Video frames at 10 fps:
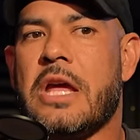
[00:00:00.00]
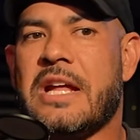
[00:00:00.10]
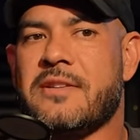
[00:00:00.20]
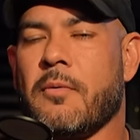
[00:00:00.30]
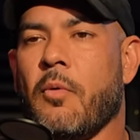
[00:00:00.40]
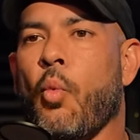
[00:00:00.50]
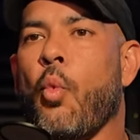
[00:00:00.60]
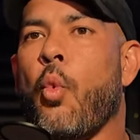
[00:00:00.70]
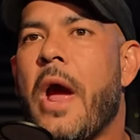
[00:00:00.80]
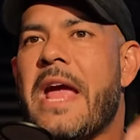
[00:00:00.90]
it's
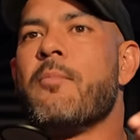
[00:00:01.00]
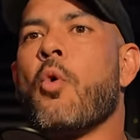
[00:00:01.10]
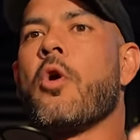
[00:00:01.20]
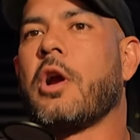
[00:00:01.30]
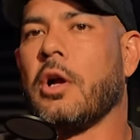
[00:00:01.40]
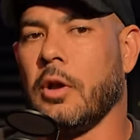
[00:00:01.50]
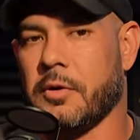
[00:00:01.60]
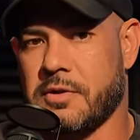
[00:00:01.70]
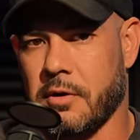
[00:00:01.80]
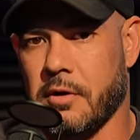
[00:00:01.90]
way more
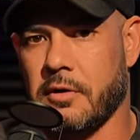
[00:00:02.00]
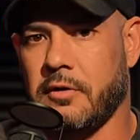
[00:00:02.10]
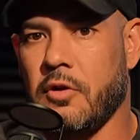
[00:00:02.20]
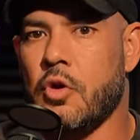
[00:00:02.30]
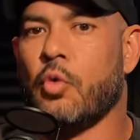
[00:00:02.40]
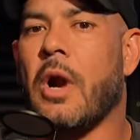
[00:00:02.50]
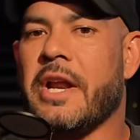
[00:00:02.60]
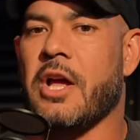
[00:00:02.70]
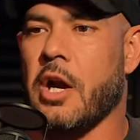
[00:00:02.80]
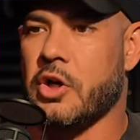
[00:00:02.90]
closer to you
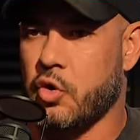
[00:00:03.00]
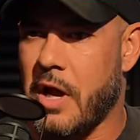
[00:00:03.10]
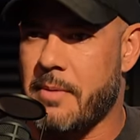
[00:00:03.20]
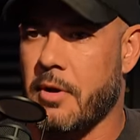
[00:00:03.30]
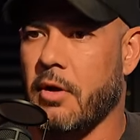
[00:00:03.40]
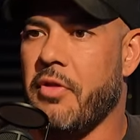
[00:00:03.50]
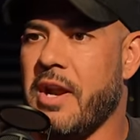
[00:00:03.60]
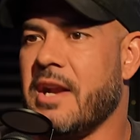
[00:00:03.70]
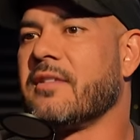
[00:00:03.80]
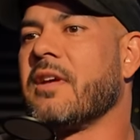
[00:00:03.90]
running on a treadmill
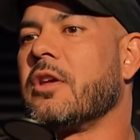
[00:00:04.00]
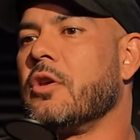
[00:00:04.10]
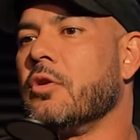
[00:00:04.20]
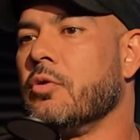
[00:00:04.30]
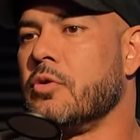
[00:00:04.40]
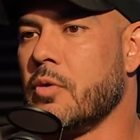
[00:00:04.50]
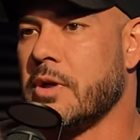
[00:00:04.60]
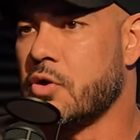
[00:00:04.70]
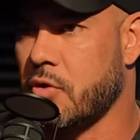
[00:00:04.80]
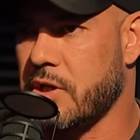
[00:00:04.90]
than it is like you
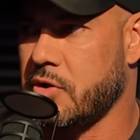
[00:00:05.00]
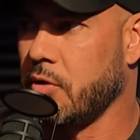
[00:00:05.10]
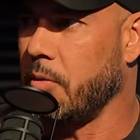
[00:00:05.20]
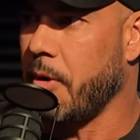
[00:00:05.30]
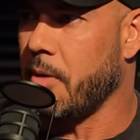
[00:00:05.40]
doing traditional yes.